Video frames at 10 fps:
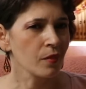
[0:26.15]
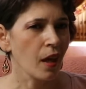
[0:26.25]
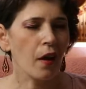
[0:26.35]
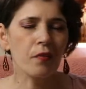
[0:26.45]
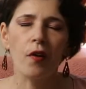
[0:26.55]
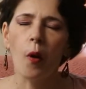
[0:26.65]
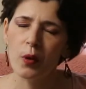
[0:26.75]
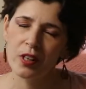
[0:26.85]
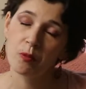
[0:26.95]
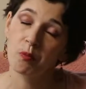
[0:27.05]
I've
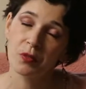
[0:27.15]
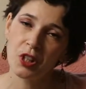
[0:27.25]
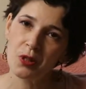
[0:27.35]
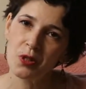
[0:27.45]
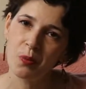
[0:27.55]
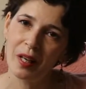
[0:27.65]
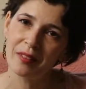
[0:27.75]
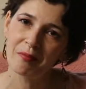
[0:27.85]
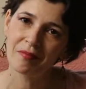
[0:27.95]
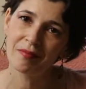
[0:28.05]
already used one,
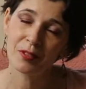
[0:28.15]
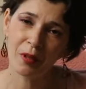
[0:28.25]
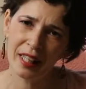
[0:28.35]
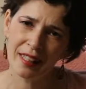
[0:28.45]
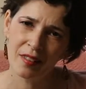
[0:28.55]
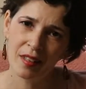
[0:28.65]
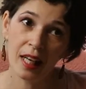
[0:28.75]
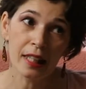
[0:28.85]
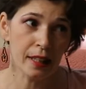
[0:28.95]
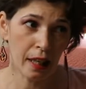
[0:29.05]
right?
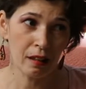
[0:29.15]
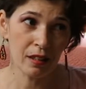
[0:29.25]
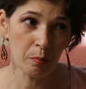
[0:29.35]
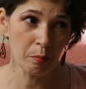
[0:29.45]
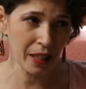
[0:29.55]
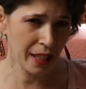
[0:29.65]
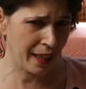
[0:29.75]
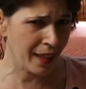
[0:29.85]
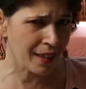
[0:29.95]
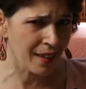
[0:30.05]
Nail the
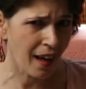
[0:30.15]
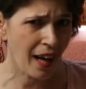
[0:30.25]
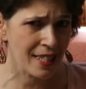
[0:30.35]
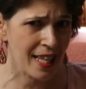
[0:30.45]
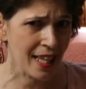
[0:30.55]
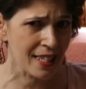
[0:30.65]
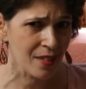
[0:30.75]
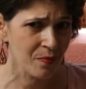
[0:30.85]
meaning, I said.